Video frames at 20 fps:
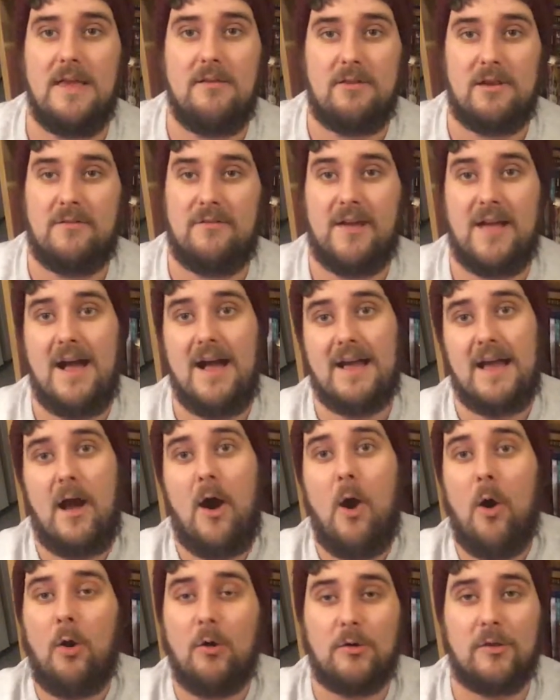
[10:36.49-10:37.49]
Even if I can't get
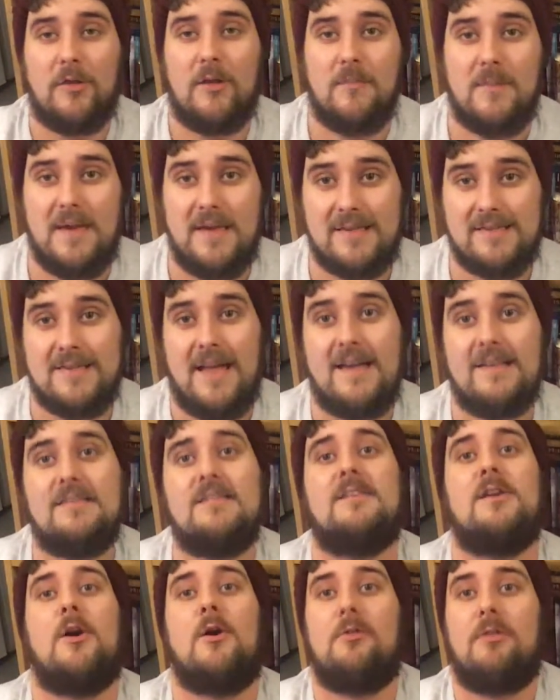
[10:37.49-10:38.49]
hold of them, it is
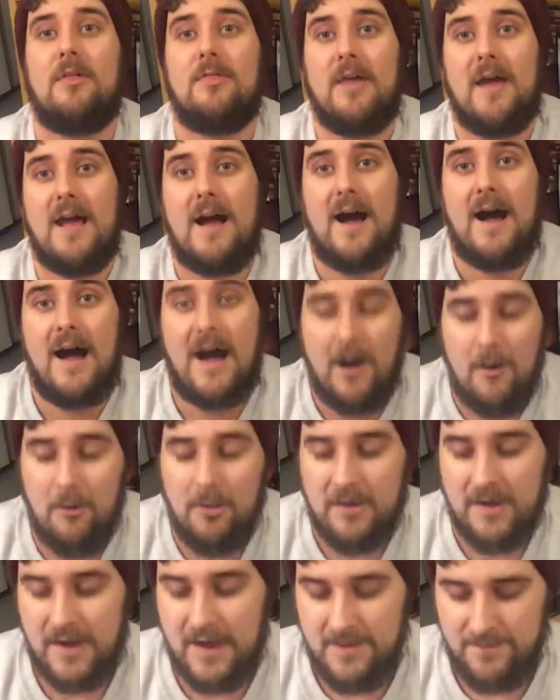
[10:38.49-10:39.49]
nice to know that they are
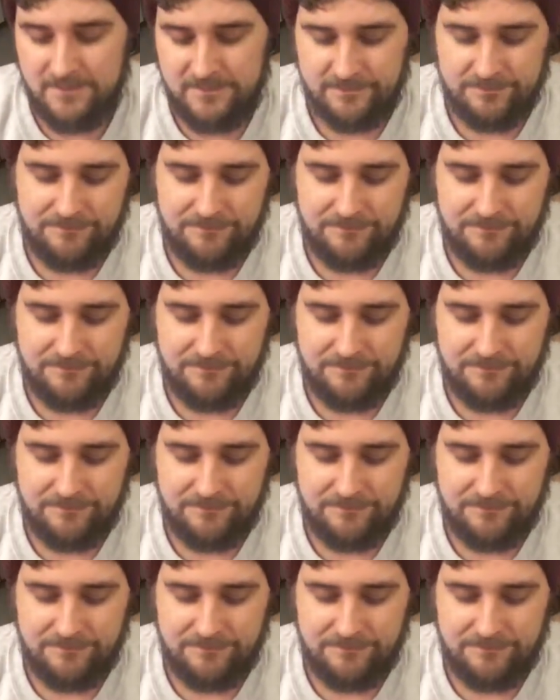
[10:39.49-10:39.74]
out there.